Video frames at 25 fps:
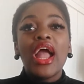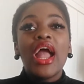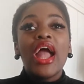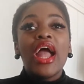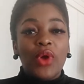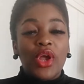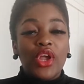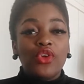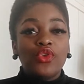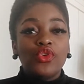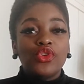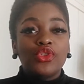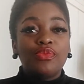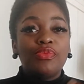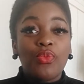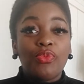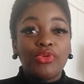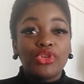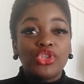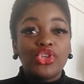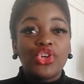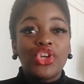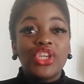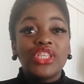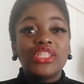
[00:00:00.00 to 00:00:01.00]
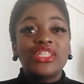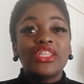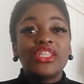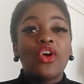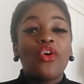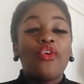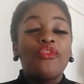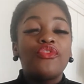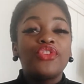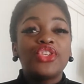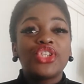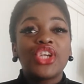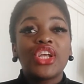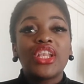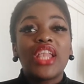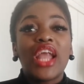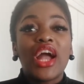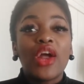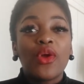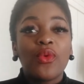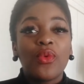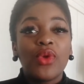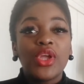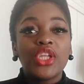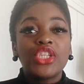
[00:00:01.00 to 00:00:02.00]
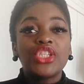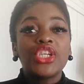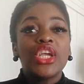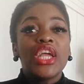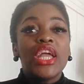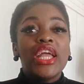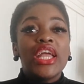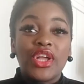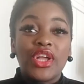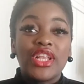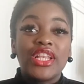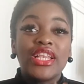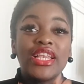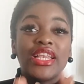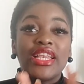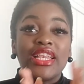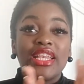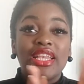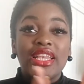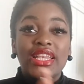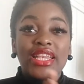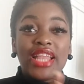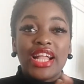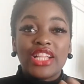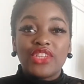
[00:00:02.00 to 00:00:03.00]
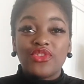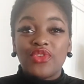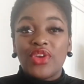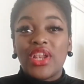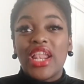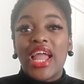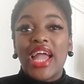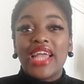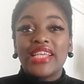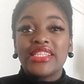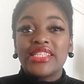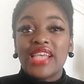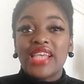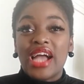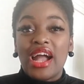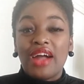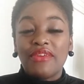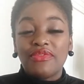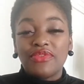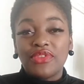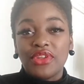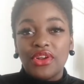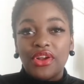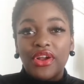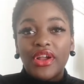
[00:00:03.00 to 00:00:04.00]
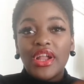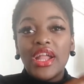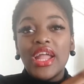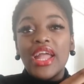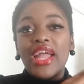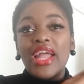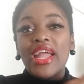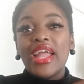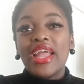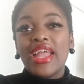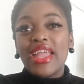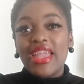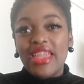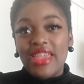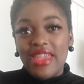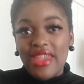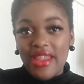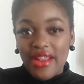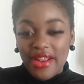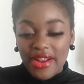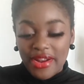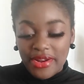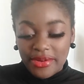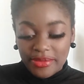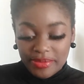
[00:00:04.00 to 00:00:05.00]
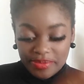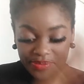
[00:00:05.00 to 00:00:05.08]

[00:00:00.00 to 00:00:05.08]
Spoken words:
where Portuguese is the official language, can naturalize after a year.